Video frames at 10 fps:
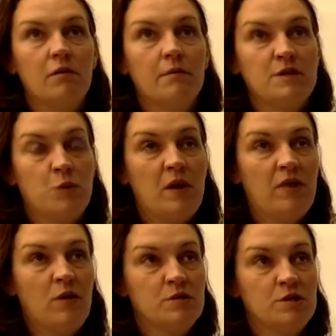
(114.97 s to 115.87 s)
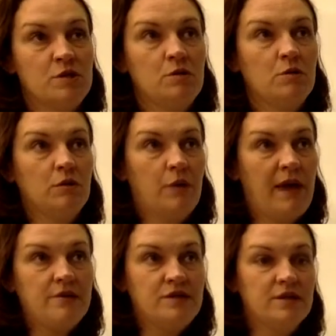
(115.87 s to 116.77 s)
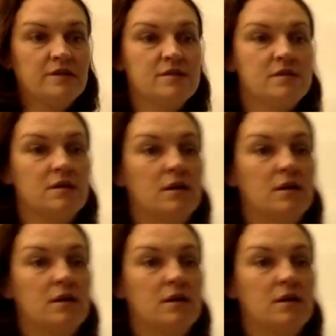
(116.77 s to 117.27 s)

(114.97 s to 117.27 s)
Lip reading: between those two locations.